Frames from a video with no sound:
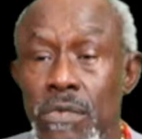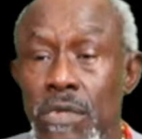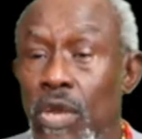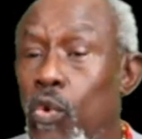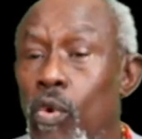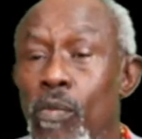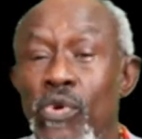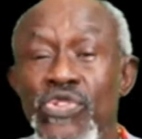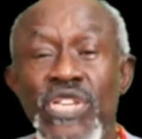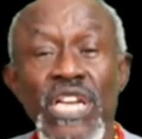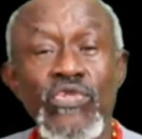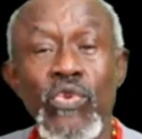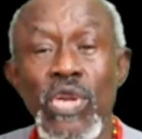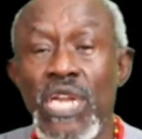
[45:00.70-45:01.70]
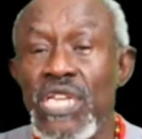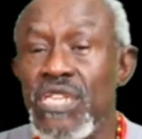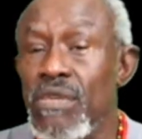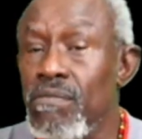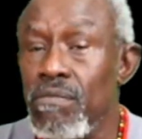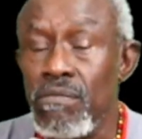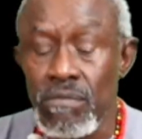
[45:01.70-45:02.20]
The
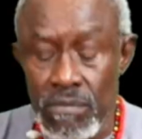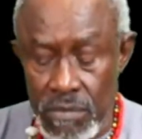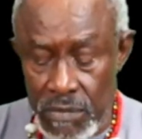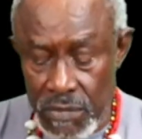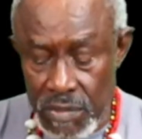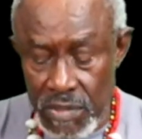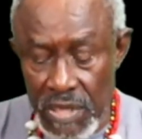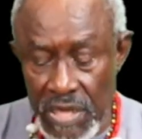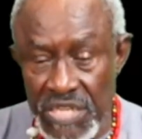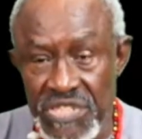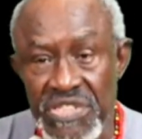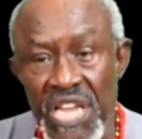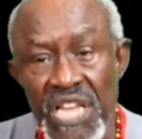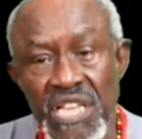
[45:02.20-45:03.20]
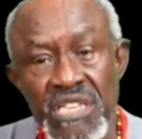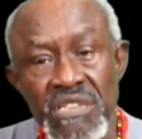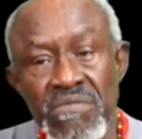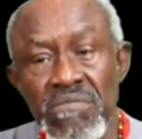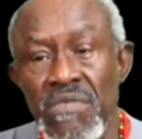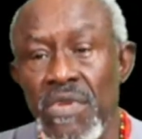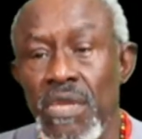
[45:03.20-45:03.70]
homosexualism, the sex,
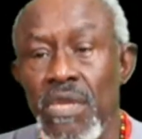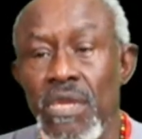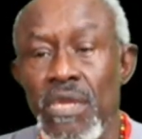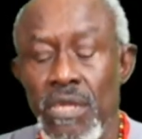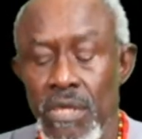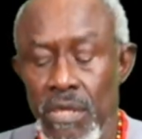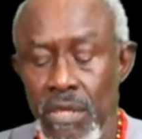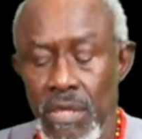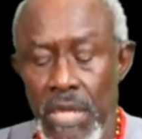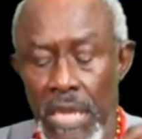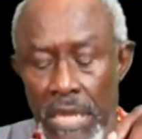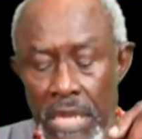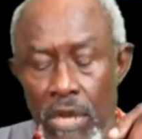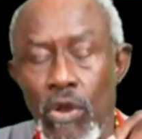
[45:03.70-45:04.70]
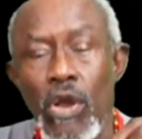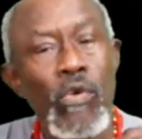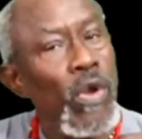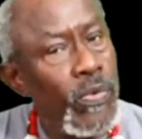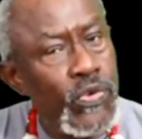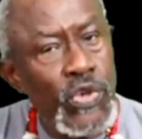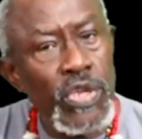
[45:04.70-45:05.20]
the
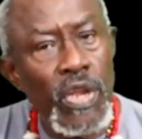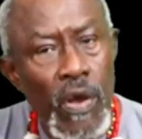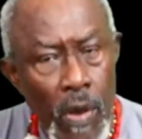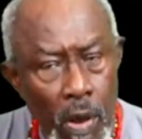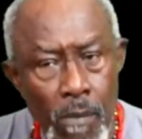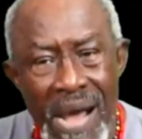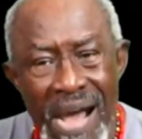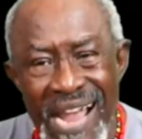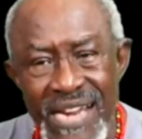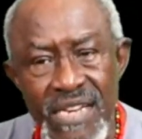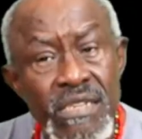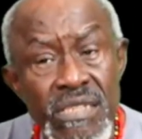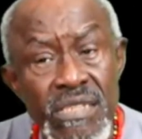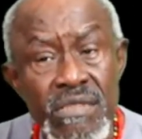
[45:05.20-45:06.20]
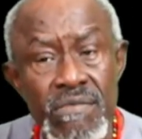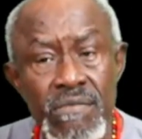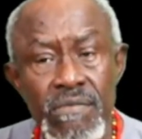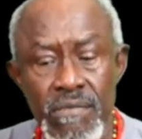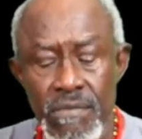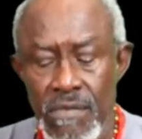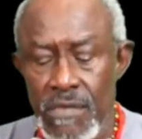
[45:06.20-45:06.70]
corruption of our minors,
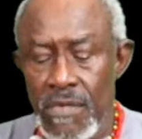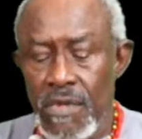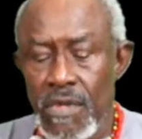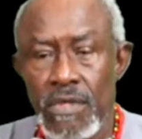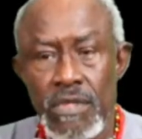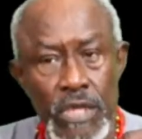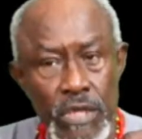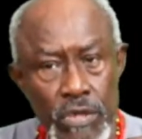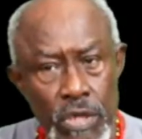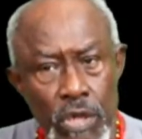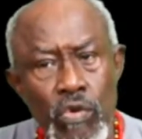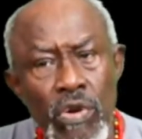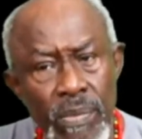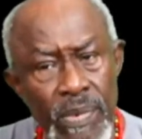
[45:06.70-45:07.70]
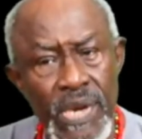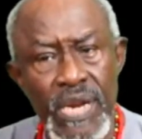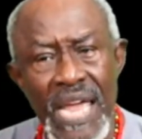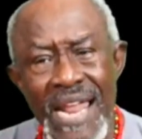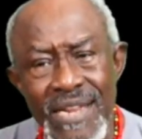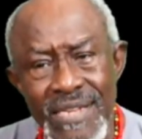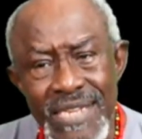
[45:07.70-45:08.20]
the
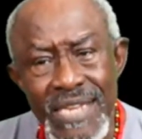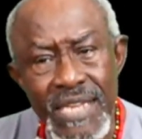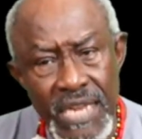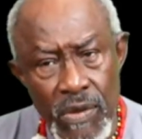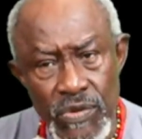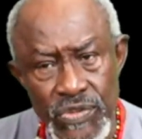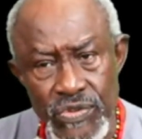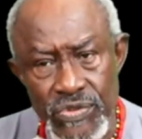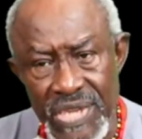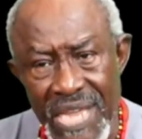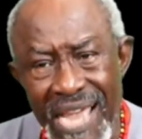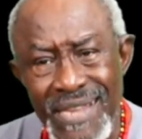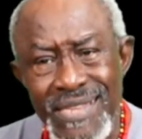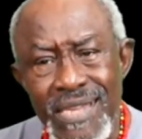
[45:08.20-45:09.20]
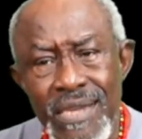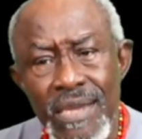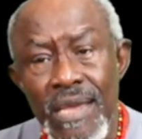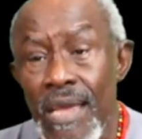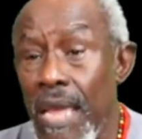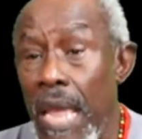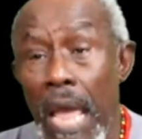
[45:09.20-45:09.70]
criminality in our society.
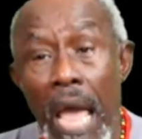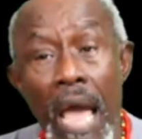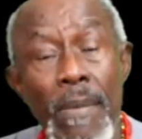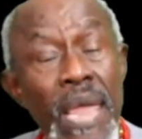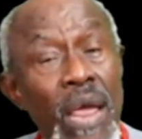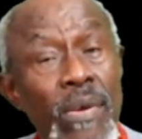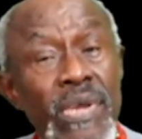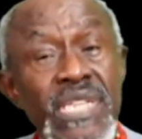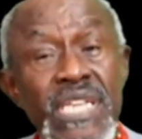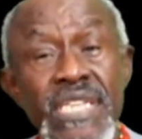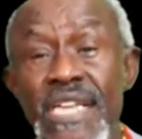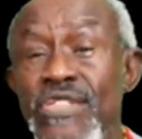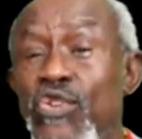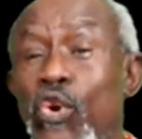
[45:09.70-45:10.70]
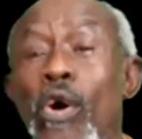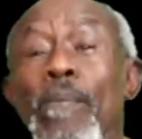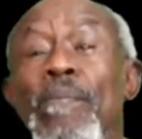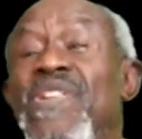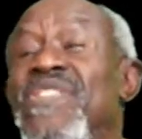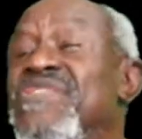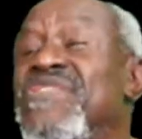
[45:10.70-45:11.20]
I mean, everything just gone
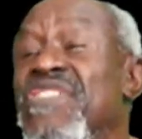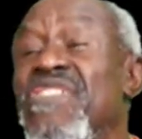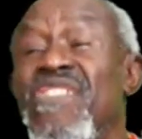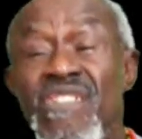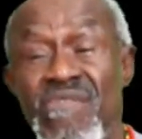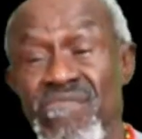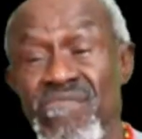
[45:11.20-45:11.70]
berserk.